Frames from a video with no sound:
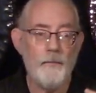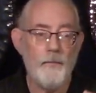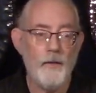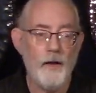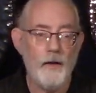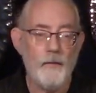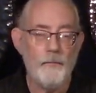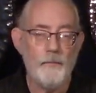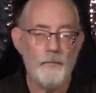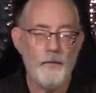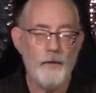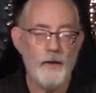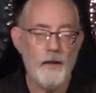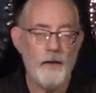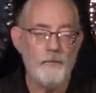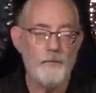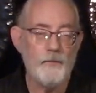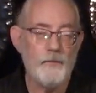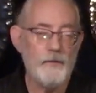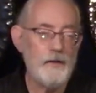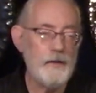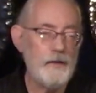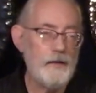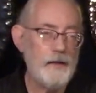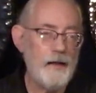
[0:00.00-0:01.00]
about, but I
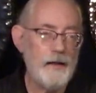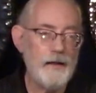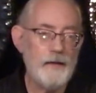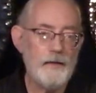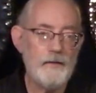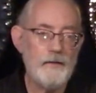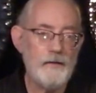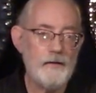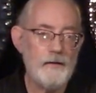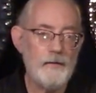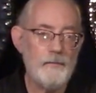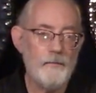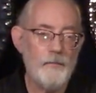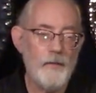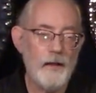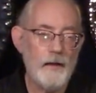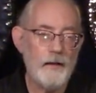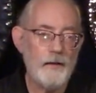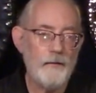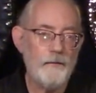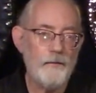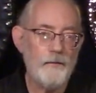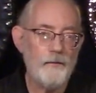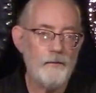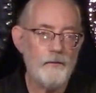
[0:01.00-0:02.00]
really like the
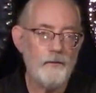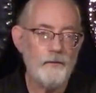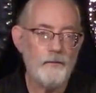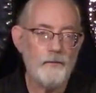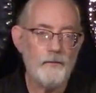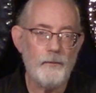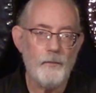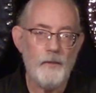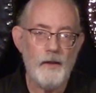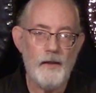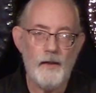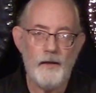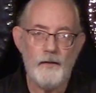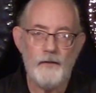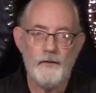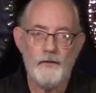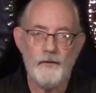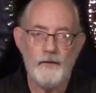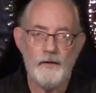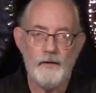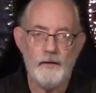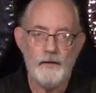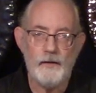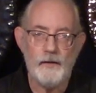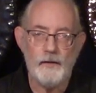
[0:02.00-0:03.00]
microphones from
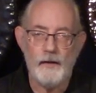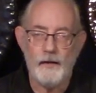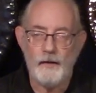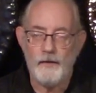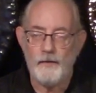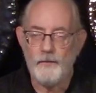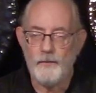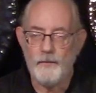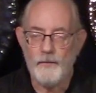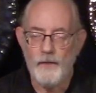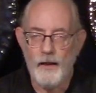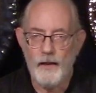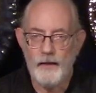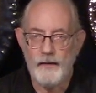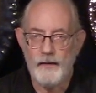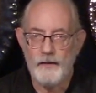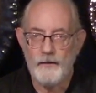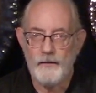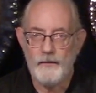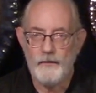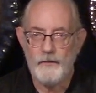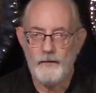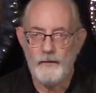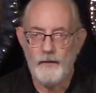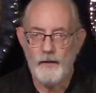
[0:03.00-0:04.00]
SE
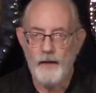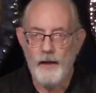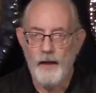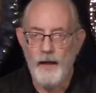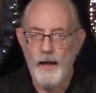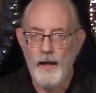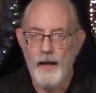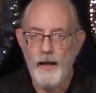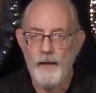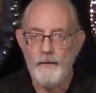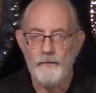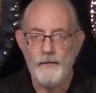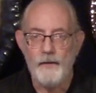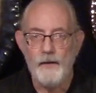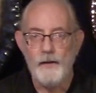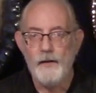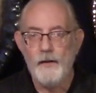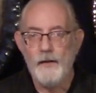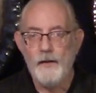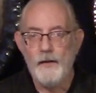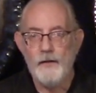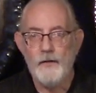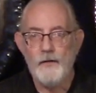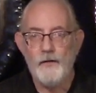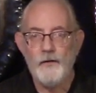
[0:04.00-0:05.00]
Electronics. I've
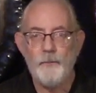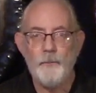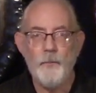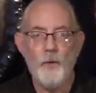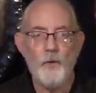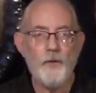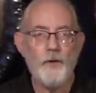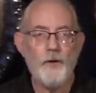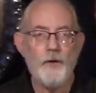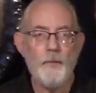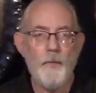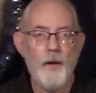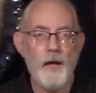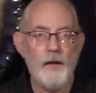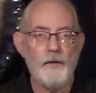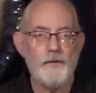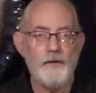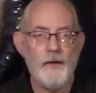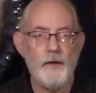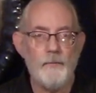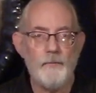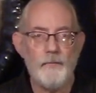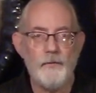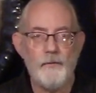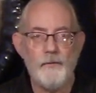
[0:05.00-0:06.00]
spoken about
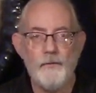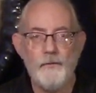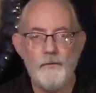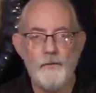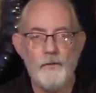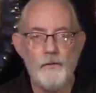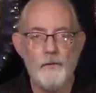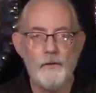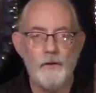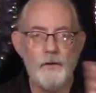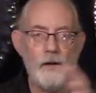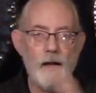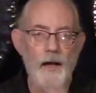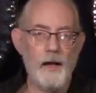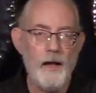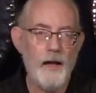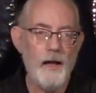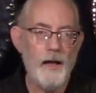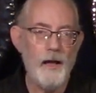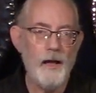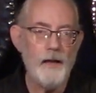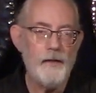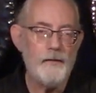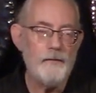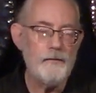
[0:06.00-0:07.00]
them before
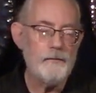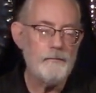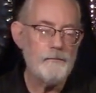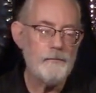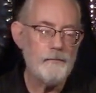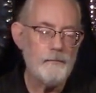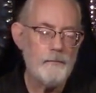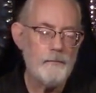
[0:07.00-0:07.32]
on